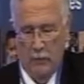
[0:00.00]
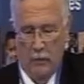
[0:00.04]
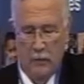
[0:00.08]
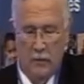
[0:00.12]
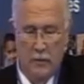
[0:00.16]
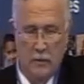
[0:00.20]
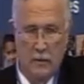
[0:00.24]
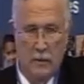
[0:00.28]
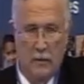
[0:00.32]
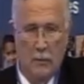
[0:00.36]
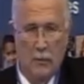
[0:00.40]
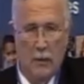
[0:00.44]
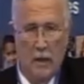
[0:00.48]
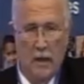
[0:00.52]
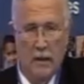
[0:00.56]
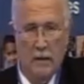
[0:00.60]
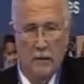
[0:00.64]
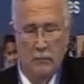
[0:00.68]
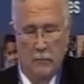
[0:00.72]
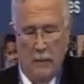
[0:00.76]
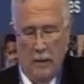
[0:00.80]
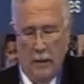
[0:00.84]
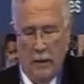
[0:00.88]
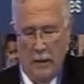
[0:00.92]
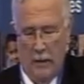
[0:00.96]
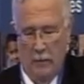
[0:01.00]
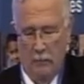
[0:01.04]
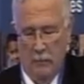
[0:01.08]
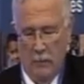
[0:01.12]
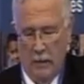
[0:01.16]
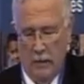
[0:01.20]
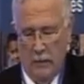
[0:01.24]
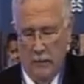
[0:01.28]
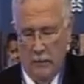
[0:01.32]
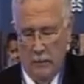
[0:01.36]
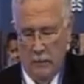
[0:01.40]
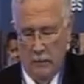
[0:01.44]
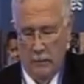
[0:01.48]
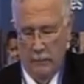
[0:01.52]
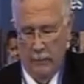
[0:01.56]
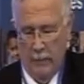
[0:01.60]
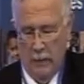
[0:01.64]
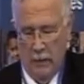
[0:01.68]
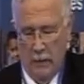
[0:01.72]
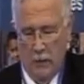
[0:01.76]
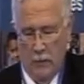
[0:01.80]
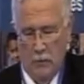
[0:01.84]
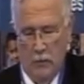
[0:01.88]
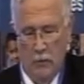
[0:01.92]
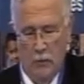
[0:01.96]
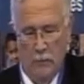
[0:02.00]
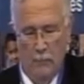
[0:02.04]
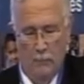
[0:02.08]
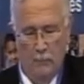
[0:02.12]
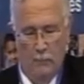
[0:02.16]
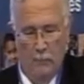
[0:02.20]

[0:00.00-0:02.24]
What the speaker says: which is approximately 8 months of age.